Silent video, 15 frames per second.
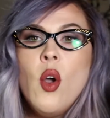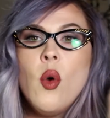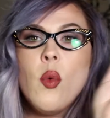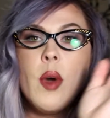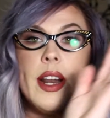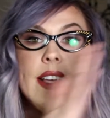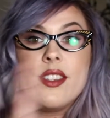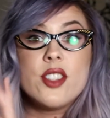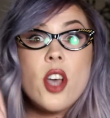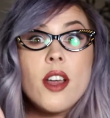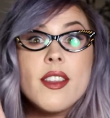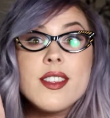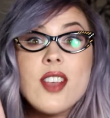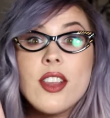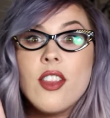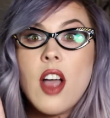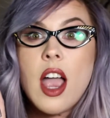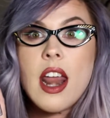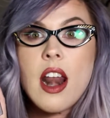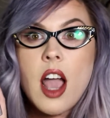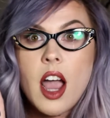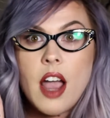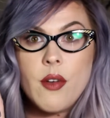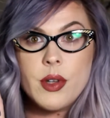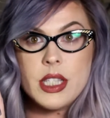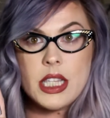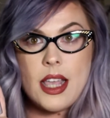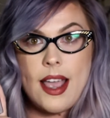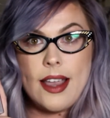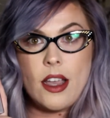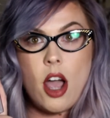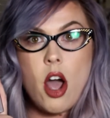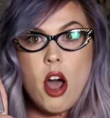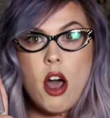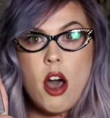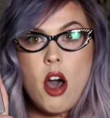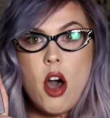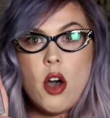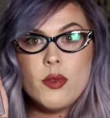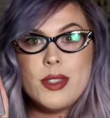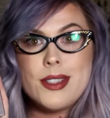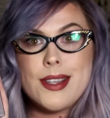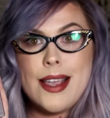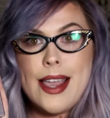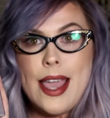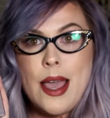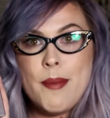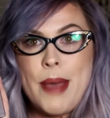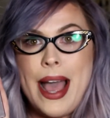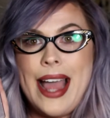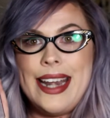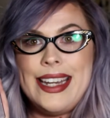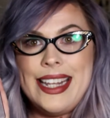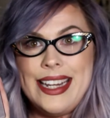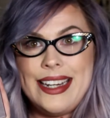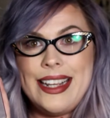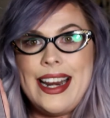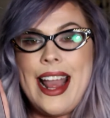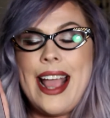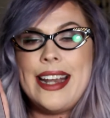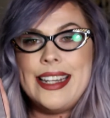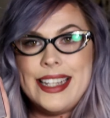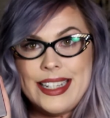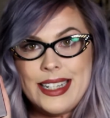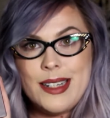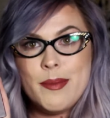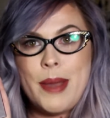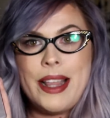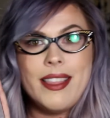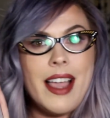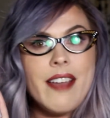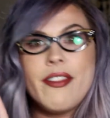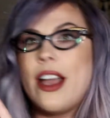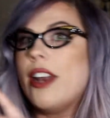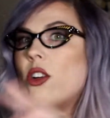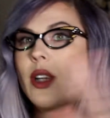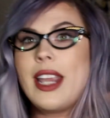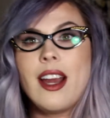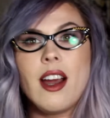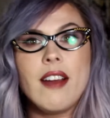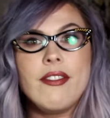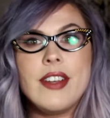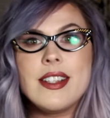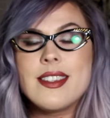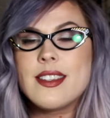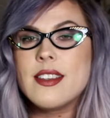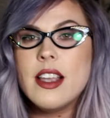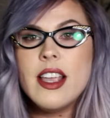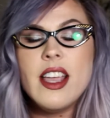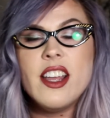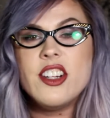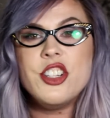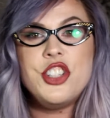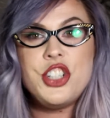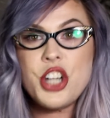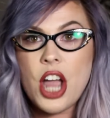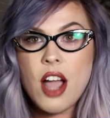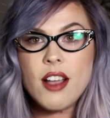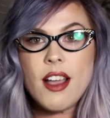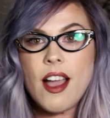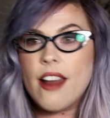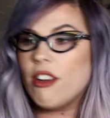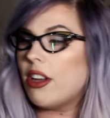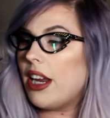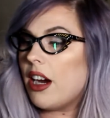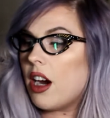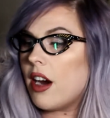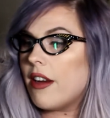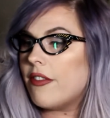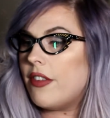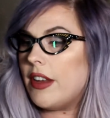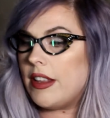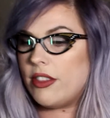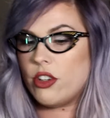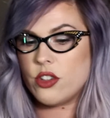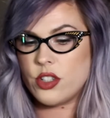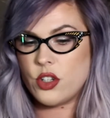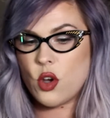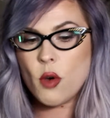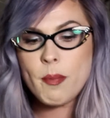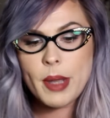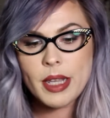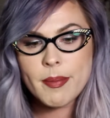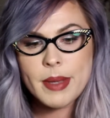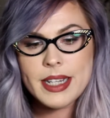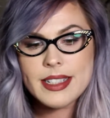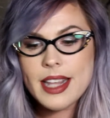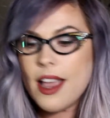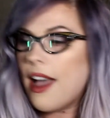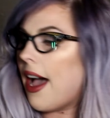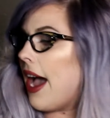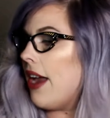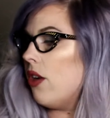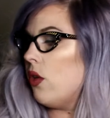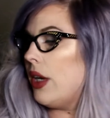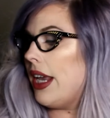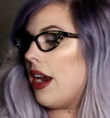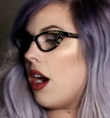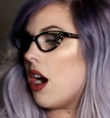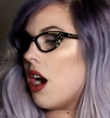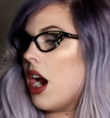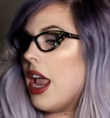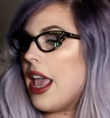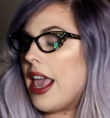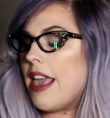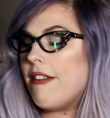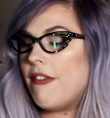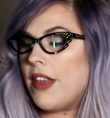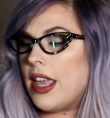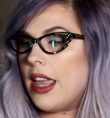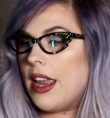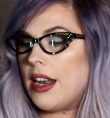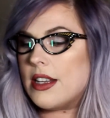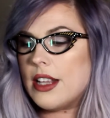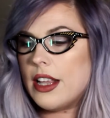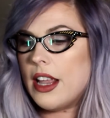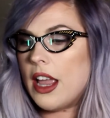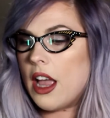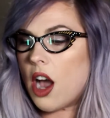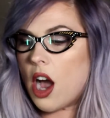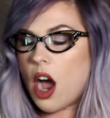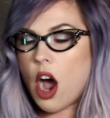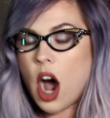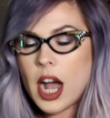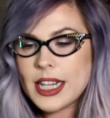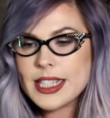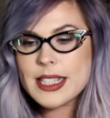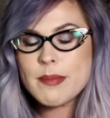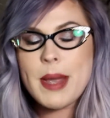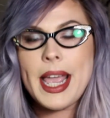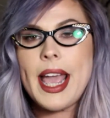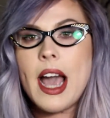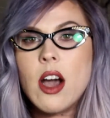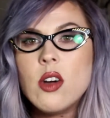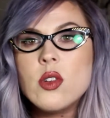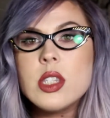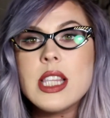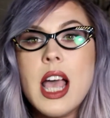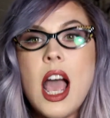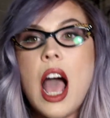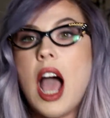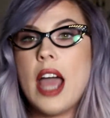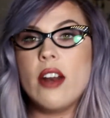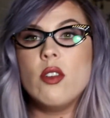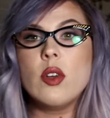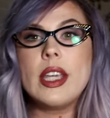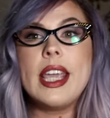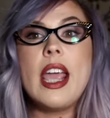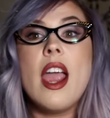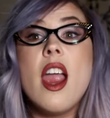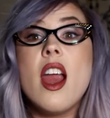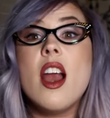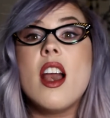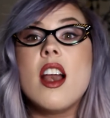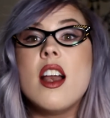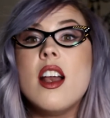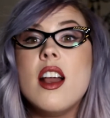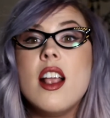When I saw this online, I was like, oh, Sam, I need it. I need it in my life. I don't care if it's junk. I don't care if there's no pigment. I don't care if it haunts my house. I don't care